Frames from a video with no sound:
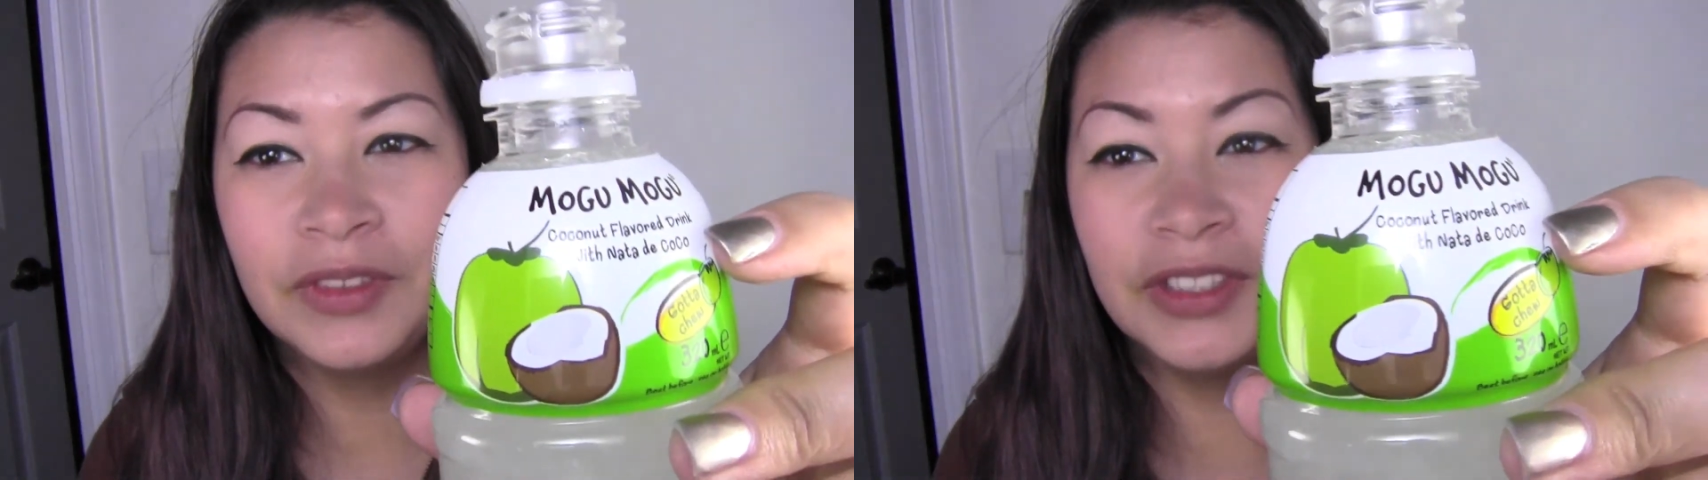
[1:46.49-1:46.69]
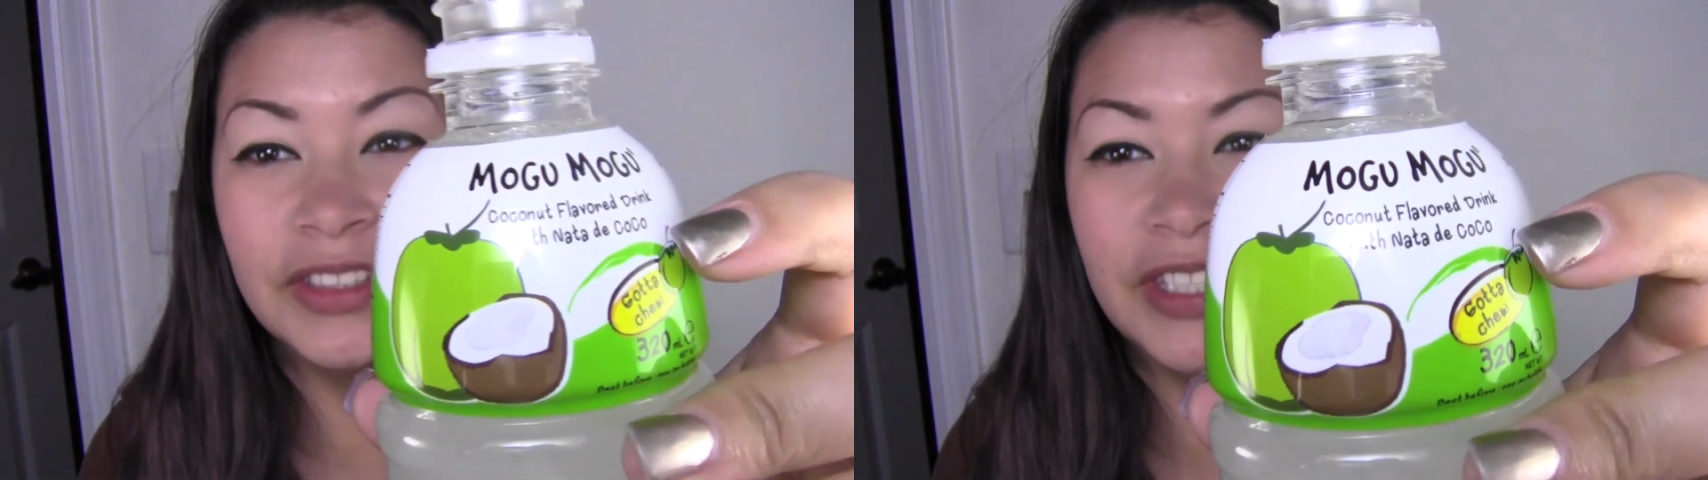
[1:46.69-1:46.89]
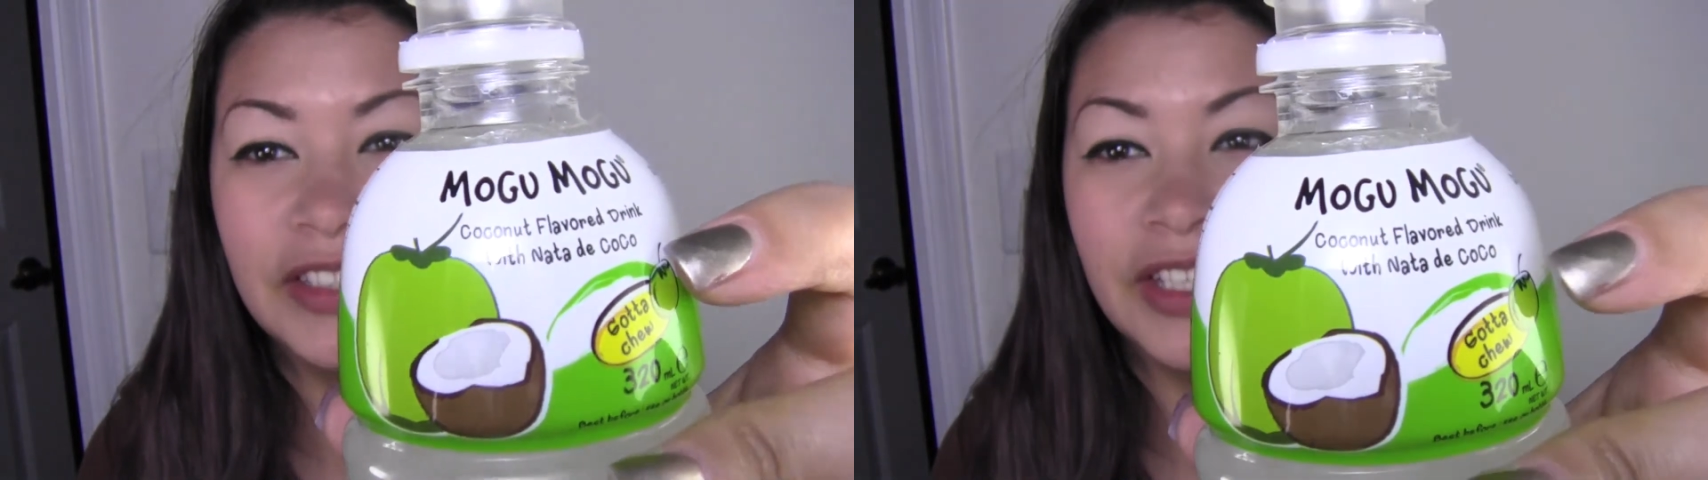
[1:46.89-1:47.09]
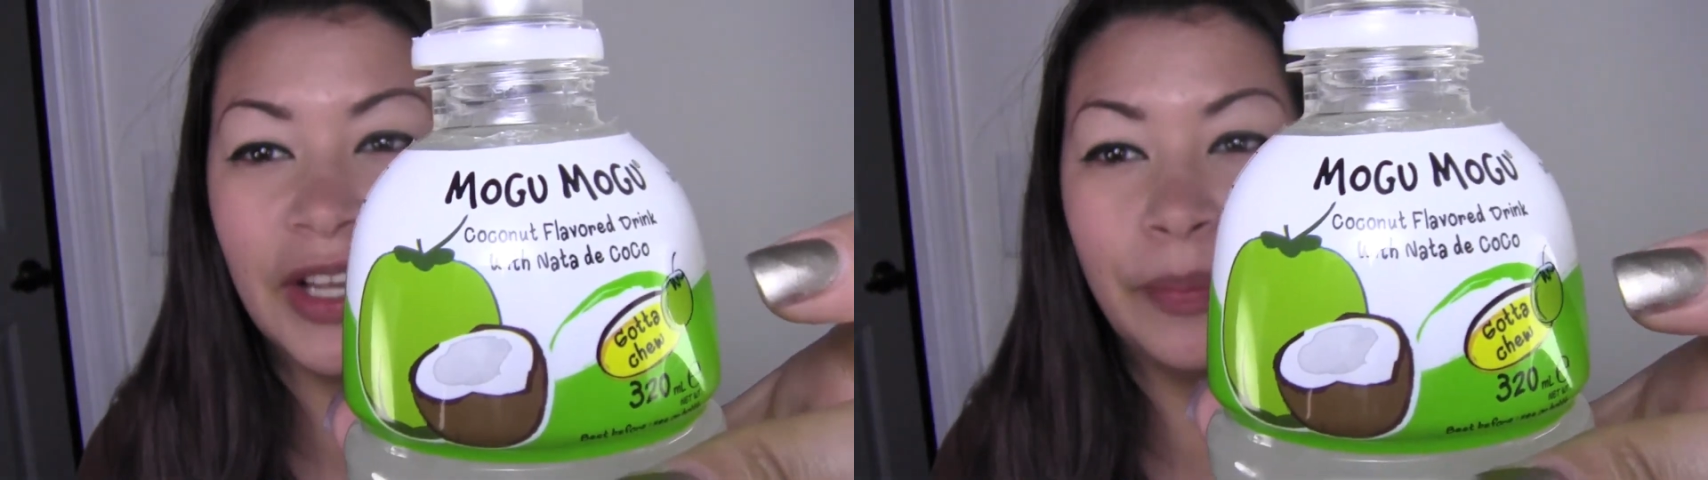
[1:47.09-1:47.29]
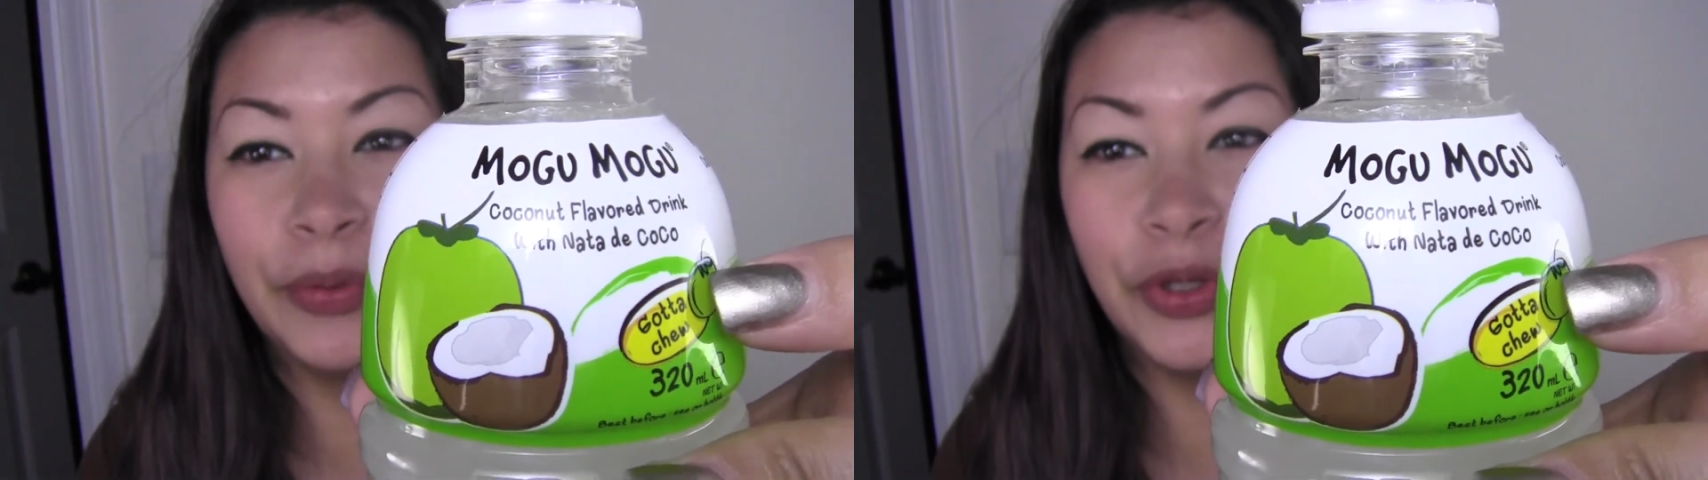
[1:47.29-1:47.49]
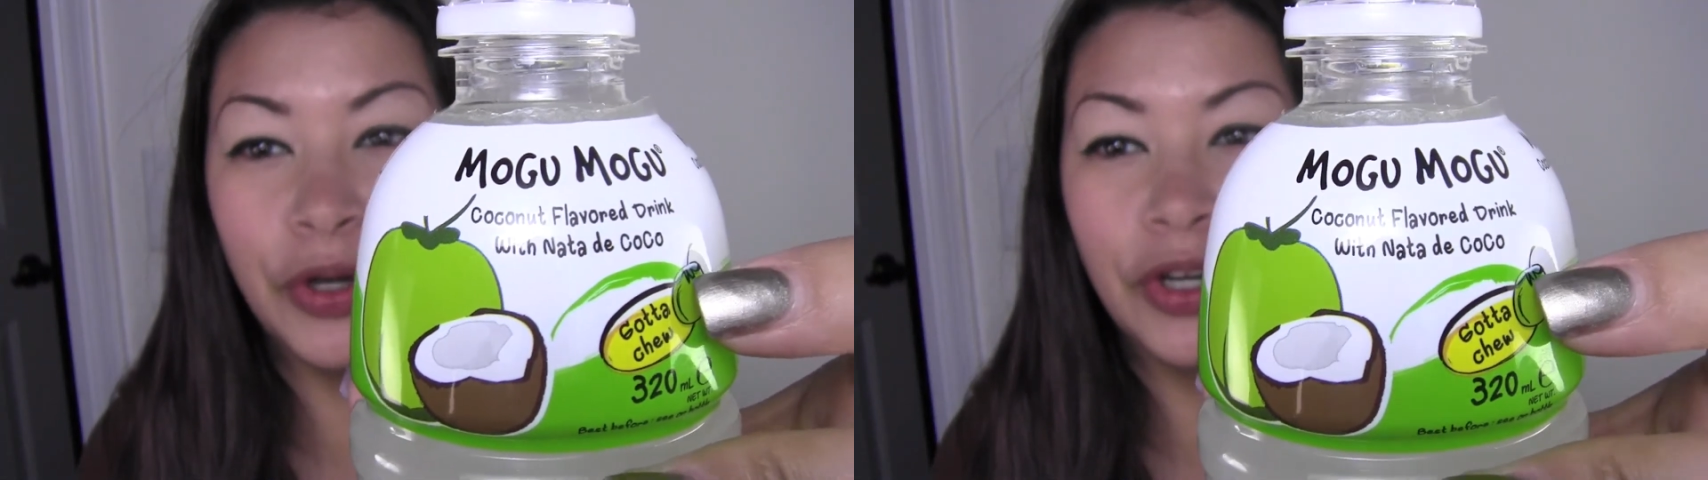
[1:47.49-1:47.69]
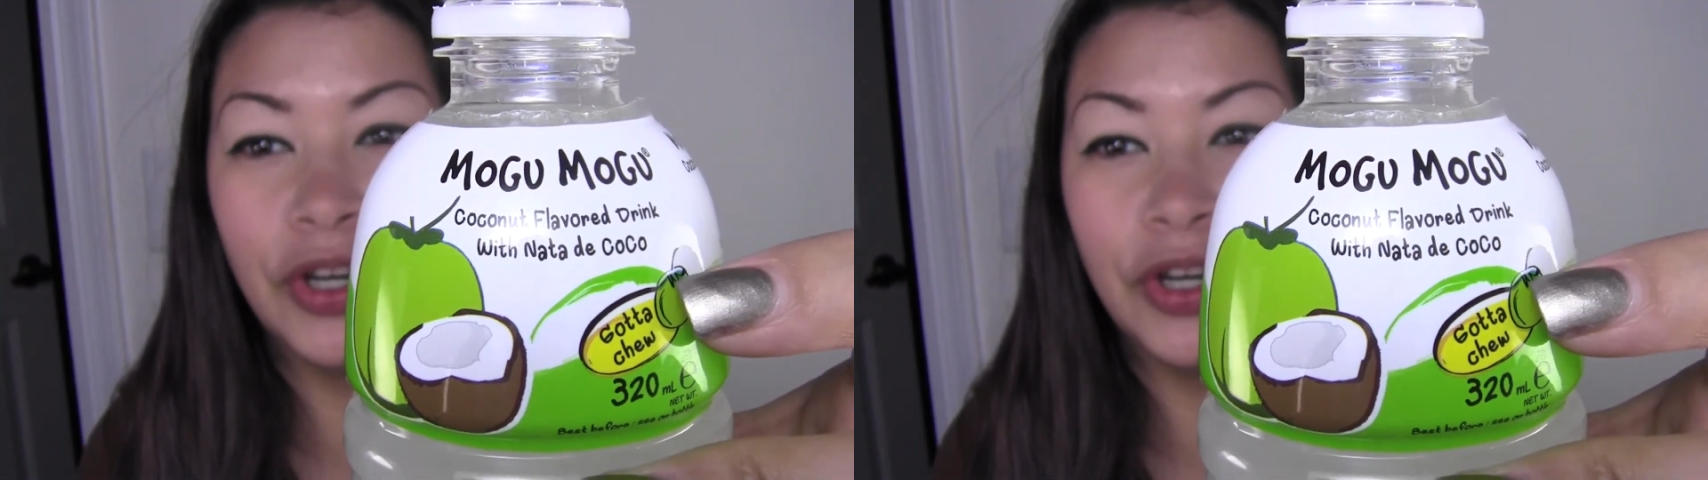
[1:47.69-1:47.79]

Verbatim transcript: This tastes like pure